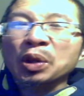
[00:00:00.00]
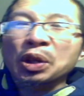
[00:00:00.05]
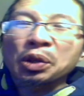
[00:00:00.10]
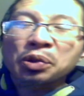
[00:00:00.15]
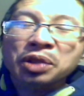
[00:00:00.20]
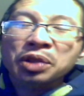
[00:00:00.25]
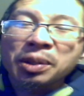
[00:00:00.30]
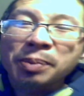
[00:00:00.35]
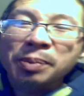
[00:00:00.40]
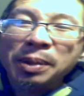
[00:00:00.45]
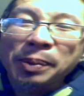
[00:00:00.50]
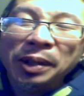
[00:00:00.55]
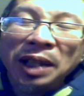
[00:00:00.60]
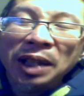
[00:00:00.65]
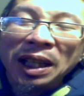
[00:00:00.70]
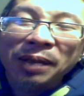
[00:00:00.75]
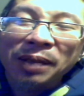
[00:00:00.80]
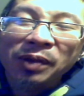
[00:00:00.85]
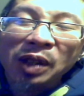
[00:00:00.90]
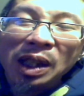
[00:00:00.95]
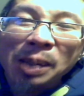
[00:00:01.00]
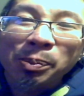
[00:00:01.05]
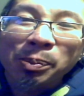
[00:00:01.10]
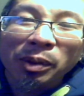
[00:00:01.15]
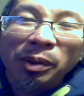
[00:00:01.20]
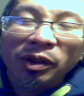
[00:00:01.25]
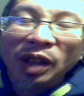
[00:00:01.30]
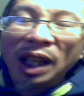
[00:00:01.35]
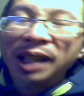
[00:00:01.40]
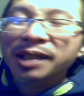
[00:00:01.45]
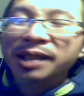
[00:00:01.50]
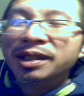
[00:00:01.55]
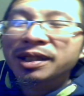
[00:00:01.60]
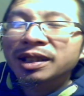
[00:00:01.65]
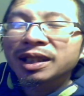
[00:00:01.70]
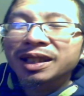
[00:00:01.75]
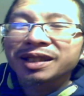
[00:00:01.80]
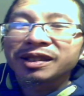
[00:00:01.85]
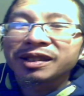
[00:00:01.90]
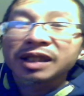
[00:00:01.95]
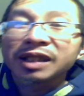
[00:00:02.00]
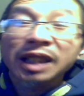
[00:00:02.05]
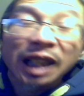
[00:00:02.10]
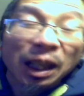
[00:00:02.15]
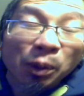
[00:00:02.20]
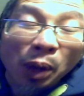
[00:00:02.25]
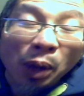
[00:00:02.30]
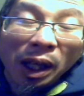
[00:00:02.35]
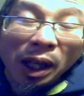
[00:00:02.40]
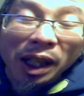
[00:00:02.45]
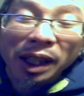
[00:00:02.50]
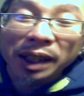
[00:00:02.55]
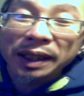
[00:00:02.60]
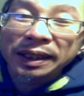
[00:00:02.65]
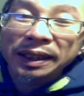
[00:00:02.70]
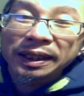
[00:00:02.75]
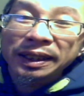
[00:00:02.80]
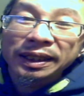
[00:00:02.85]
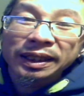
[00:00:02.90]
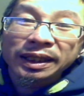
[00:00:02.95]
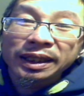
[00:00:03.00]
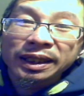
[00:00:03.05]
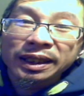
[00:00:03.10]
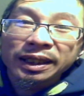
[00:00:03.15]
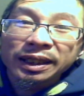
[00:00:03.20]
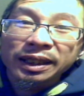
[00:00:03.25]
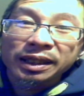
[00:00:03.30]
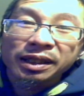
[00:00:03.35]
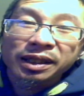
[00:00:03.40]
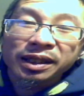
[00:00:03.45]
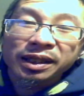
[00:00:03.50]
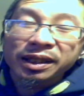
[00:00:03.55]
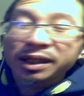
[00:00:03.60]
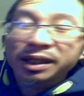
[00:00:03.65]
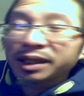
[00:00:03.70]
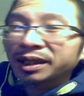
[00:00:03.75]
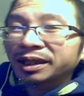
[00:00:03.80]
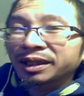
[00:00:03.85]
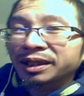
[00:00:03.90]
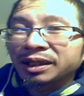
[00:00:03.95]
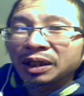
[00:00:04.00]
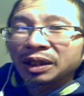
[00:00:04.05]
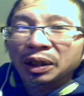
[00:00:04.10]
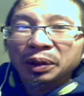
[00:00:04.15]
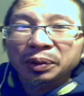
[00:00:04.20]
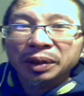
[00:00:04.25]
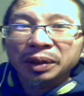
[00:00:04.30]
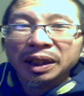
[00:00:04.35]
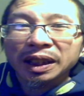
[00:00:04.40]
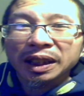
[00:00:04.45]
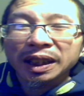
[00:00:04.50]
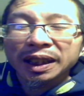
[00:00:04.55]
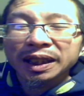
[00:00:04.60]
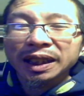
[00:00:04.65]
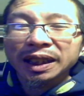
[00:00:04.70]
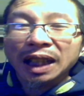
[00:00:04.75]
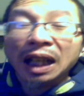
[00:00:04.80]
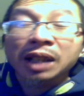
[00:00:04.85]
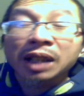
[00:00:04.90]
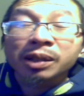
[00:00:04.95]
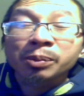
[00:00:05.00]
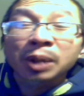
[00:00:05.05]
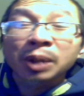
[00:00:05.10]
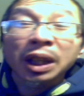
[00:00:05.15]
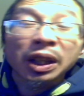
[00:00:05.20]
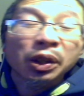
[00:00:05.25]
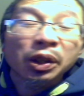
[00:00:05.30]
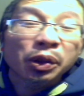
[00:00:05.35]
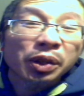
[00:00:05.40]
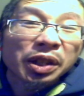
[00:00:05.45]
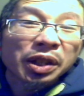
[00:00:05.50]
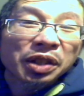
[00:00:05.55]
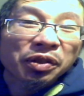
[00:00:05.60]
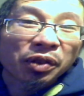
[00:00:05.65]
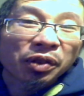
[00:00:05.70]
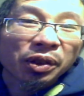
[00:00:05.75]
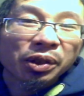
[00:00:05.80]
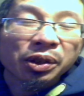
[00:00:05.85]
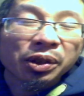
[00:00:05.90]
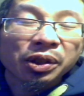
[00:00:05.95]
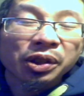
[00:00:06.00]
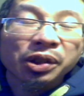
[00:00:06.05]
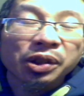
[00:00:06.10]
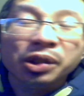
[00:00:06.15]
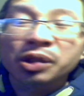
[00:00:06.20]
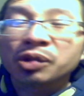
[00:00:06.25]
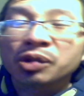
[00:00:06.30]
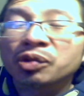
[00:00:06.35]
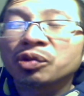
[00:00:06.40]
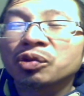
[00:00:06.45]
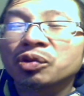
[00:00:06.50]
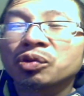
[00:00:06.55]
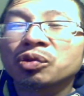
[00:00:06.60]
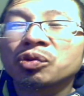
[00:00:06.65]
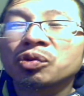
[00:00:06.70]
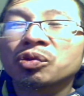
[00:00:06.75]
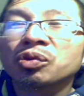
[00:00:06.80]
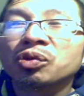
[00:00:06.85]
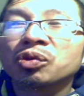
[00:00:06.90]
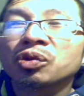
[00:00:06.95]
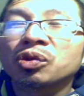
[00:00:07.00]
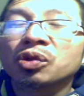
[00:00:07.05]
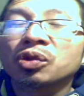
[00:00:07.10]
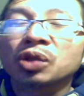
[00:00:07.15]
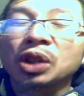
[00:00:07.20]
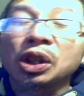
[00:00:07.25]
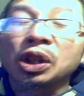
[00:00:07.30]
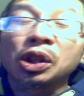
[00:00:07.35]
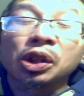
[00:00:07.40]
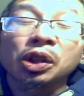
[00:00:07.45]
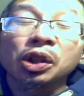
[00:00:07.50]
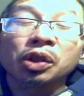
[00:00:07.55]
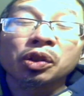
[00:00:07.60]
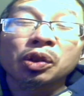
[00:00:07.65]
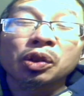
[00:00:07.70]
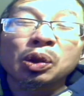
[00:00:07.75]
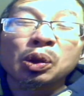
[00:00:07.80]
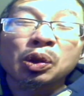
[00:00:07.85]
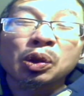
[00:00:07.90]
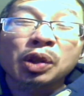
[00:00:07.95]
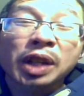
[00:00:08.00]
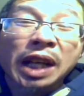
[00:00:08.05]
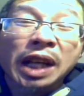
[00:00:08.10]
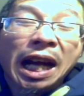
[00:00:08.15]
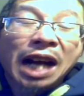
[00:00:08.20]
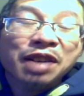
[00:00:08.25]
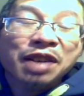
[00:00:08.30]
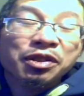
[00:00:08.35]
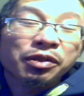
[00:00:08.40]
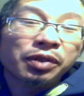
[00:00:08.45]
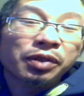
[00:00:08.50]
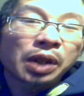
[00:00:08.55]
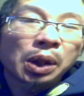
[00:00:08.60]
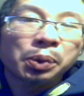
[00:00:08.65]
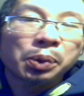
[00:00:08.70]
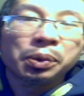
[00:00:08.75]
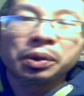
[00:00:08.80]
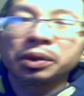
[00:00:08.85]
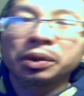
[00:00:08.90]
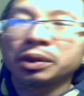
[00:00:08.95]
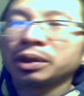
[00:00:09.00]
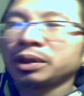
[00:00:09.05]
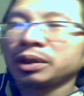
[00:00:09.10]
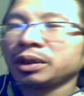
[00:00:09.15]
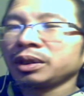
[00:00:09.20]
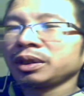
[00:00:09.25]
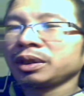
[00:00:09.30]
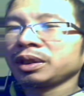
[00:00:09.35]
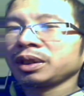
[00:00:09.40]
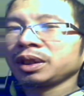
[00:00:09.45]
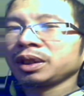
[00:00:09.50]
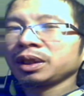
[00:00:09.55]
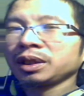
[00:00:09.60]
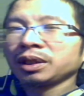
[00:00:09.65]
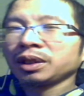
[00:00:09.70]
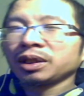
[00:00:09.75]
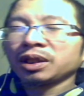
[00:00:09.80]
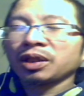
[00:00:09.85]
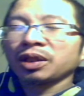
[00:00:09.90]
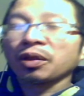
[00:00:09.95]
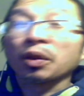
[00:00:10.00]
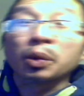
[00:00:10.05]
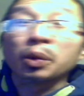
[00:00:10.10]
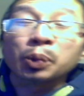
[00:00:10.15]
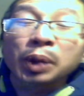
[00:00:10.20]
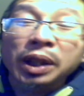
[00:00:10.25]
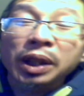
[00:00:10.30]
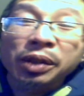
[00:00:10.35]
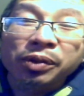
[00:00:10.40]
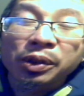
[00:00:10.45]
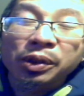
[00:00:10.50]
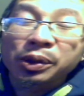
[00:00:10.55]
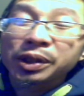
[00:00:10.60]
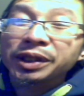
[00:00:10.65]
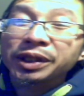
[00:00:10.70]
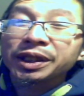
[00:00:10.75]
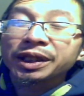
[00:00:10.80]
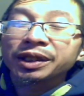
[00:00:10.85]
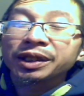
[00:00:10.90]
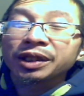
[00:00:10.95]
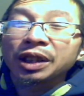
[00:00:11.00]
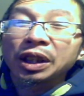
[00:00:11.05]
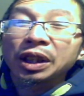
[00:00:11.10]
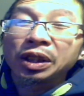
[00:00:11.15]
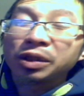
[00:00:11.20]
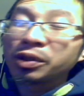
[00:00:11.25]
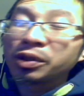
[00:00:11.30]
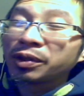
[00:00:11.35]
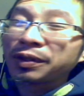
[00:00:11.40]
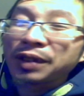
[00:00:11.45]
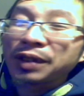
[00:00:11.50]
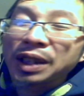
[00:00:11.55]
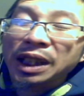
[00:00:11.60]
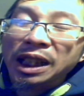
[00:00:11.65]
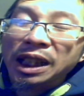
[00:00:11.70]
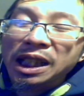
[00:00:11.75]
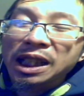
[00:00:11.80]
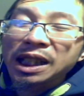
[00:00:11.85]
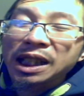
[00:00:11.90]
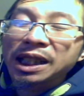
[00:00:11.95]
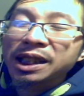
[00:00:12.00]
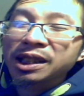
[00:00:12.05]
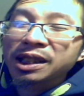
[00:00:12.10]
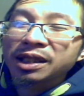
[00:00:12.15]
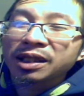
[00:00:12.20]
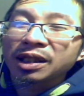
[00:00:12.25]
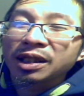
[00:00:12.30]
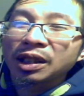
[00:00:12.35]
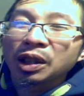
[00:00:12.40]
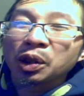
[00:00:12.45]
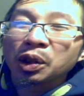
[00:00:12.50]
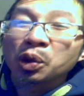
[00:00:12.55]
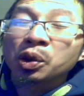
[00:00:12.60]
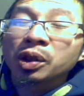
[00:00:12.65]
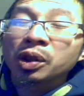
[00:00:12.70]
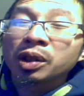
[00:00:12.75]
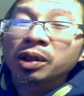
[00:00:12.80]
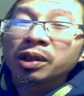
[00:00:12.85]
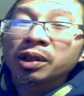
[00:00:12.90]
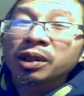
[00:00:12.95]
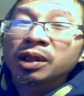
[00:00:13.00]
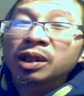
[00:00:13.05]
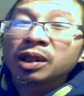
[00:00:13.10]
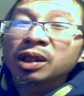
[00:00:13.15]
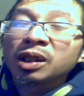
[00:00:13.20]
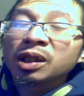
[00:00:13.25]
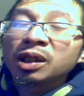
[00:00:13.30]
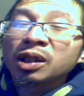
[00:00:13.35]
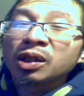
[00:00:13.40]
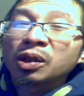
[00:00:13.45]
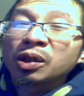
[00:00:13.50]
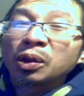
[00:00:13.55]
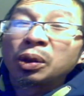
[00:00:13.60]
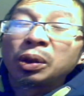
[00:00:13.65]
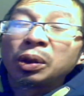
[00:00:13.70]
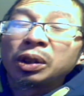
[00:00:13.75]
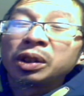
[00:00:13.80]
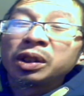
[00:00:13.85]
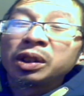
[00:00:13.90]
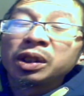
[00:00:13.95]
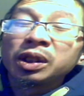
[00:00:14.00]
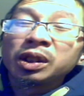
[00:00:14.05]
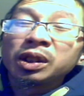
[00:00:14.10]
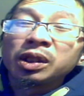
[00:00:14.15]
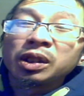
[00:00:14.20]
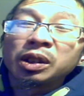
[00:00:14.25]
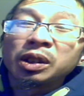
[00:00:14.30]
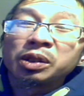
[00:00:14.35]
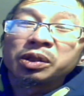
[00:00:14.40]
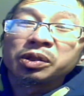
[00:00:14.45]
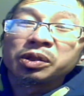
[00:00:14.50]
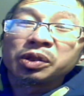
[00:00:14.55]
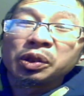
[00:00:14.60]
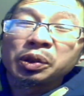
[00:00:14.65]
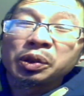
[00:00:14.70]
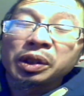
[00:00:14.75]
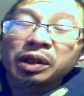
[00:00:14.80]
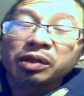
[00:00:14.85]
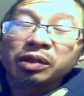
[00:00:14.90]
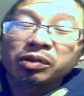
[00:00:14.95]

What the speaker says: Some people have to improvise, DIY it. Because, they got other priorities for their cash flow. For whatever reason, feed the kids, or they're doing